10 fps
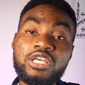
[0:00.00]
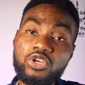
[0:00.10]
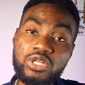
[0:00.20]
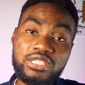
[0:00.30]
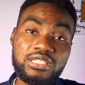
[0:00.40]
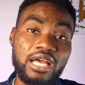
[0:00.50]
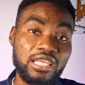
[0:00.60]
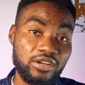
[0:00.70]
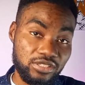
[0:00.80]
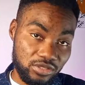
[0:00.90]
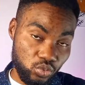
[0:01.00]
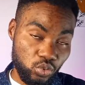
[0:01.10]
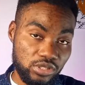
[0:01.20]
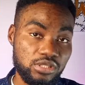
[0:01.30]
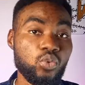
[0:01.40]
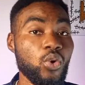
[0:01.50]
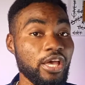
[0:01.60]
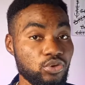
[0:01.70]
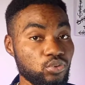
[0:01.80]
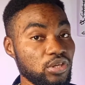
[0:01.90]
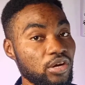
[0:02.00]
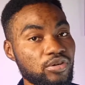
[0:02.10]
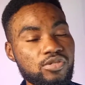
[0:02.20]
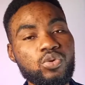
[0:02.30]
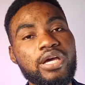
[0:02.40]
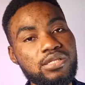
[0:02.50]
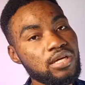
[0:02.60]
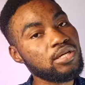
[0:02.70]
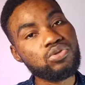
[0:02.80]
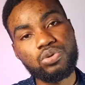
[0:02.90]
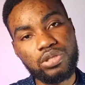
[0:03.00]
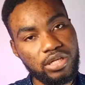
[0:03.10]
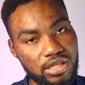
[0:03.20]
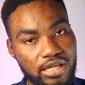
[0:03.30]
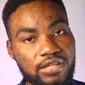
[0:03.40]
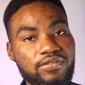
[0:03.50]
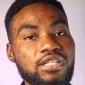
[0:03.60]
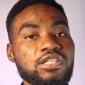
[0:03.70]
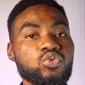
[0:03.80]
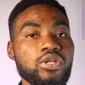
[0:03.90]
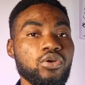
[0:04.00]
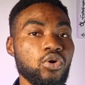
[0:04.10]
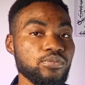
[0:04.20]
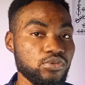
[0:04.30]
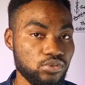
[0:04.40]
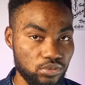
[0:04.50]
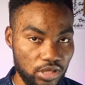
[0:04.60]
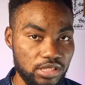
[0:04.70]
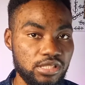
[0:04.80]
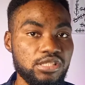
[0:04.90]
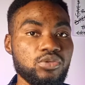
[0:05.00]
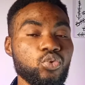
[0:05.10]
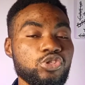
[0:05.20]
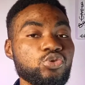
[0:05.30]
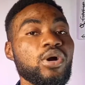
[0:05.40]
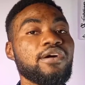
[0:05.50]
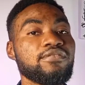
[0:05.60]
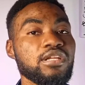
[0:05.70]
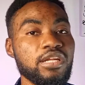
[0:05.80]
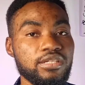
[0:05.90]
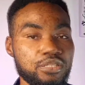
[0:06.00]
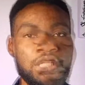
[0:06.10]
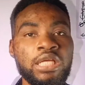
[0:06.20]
Your listener hears it once while you hear it twice. So there's an advantage when it comes to teaching what you have learned.